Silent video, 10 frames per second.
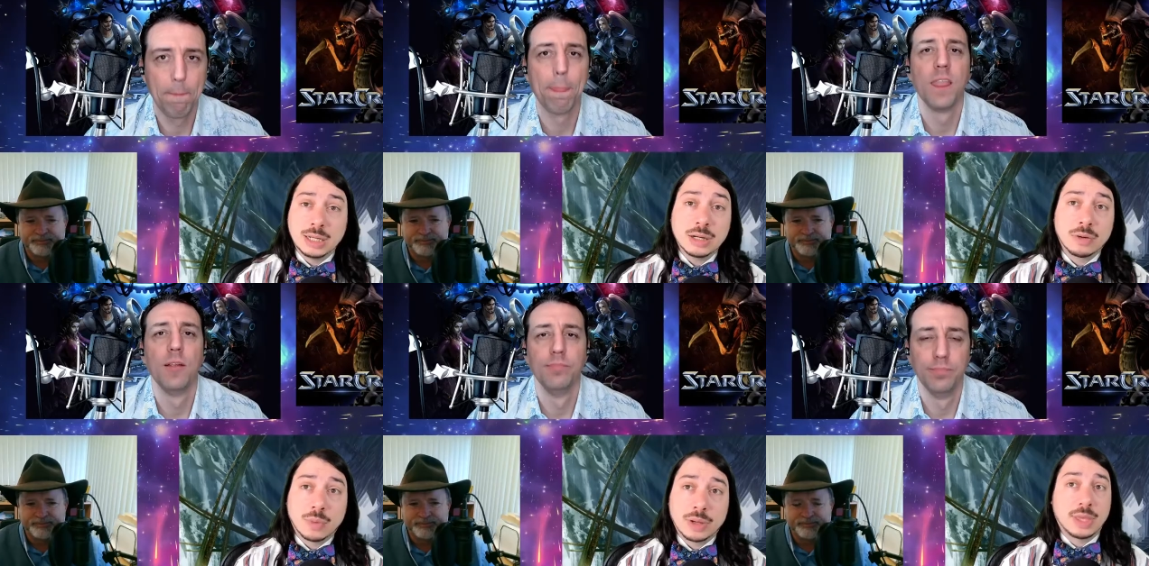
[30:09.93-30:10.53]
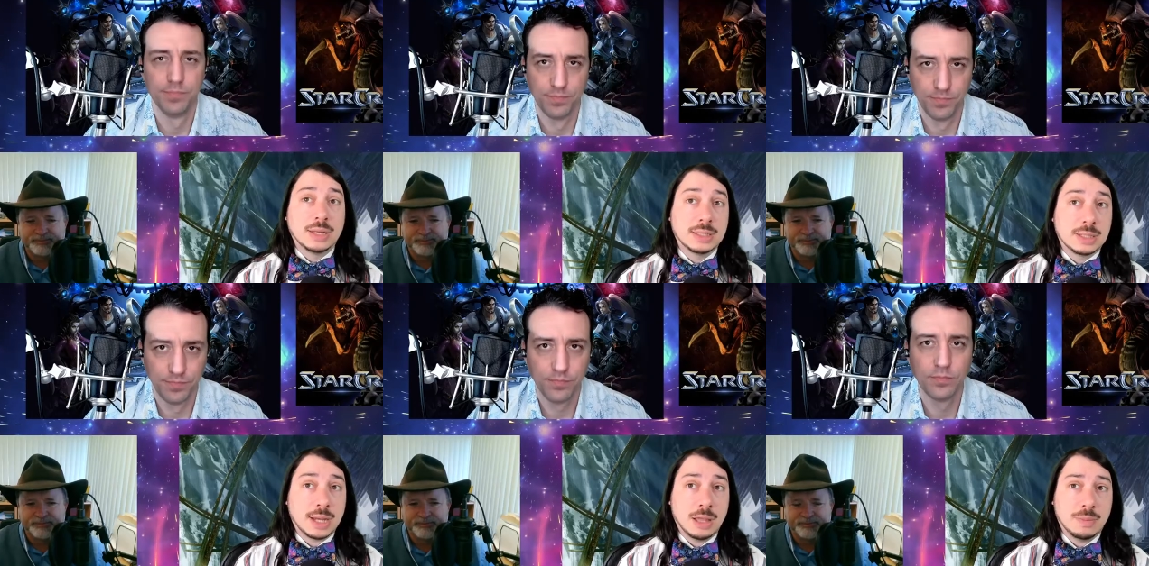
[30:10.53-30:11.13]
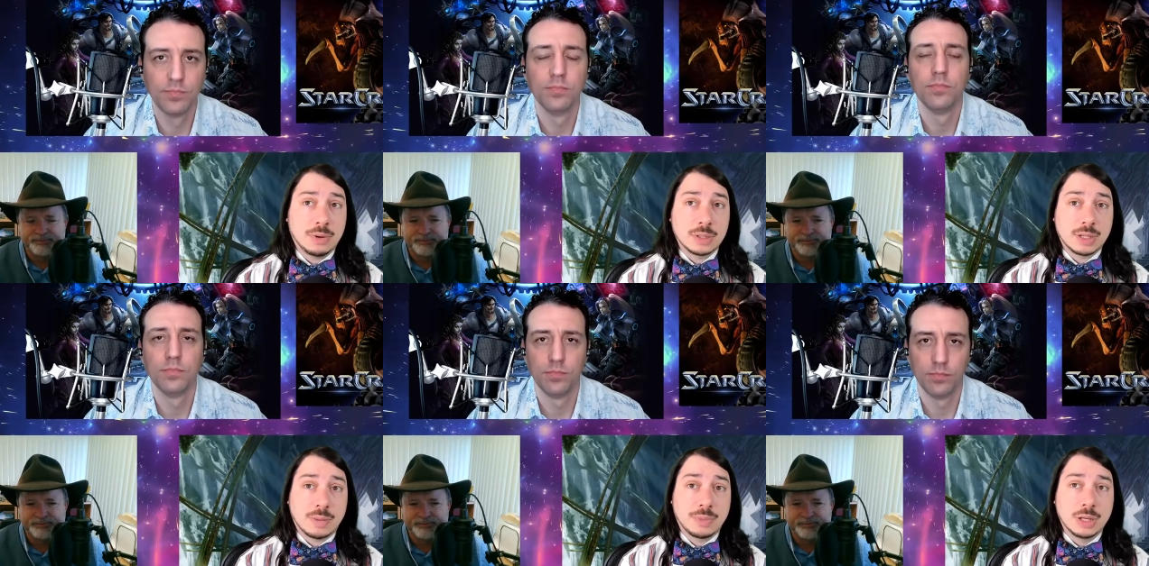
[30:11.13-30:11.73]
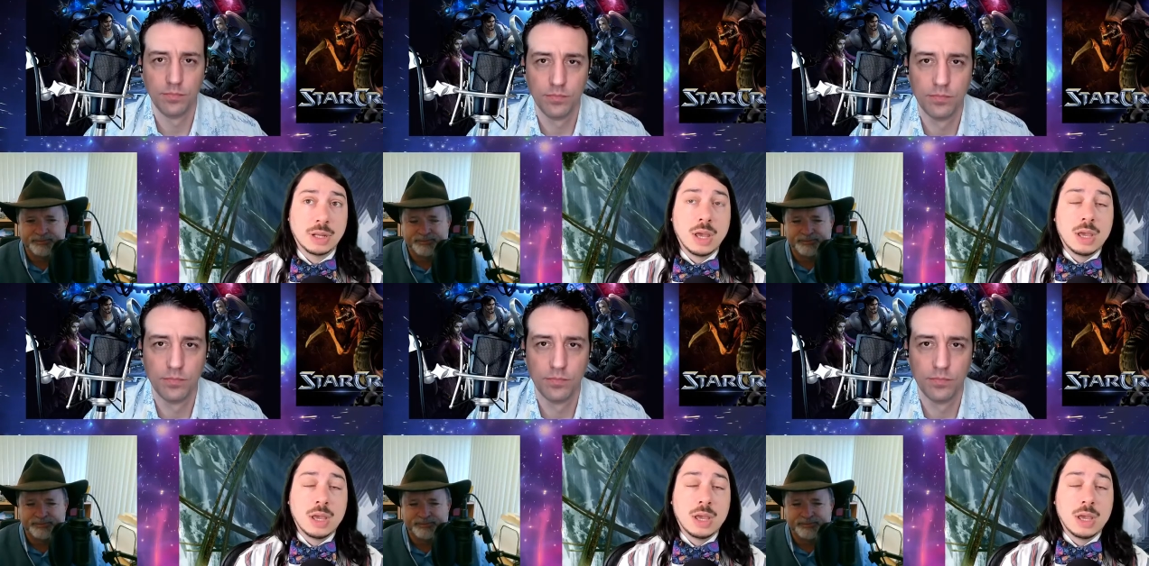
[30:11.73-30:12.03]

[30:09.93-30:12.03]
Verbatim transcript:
Speaker 1: near where they need to teleport something,